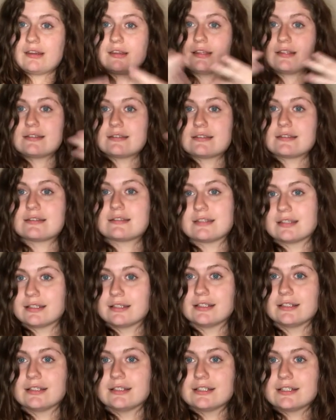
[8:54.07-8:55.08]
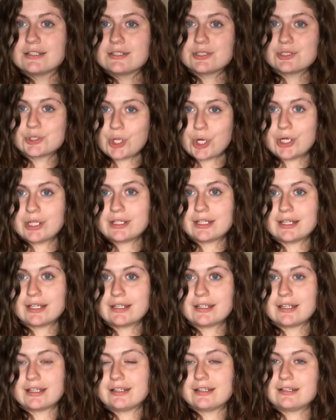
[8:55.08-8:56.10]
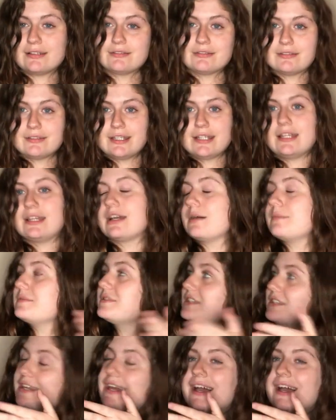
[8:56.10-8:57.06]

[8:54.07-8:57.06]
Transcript: this started and leading up to